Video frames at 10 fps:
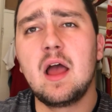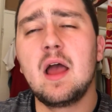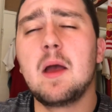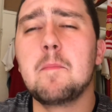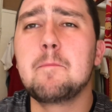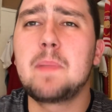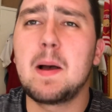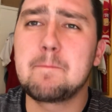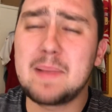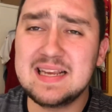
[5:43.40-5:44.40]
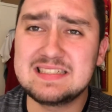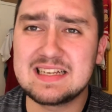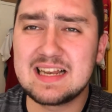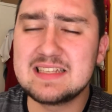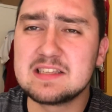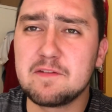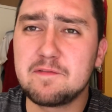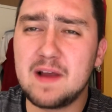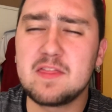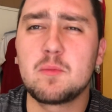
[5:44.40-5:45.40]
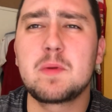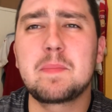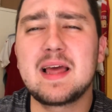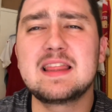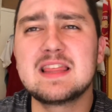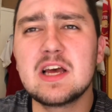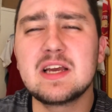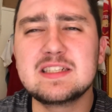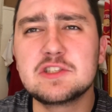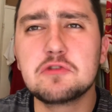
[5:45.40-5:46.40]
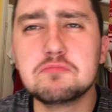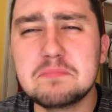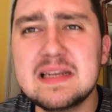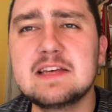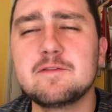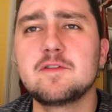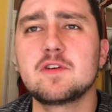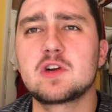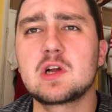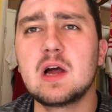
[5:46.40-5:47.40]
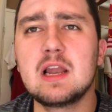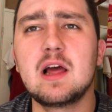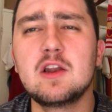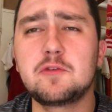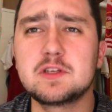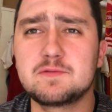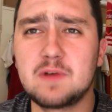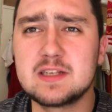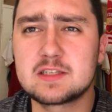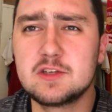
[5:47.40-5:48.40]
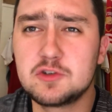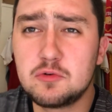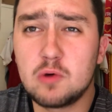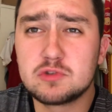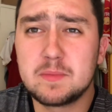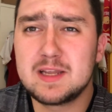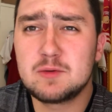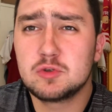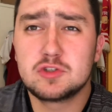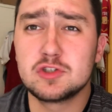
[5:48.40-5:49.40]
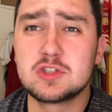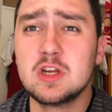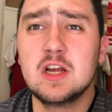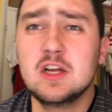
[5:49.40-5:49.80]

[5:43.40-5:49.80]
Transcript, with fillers: Um, but basically, to the fact that we played 32 million for a guy like Lucas Vazquez, who ultimately would just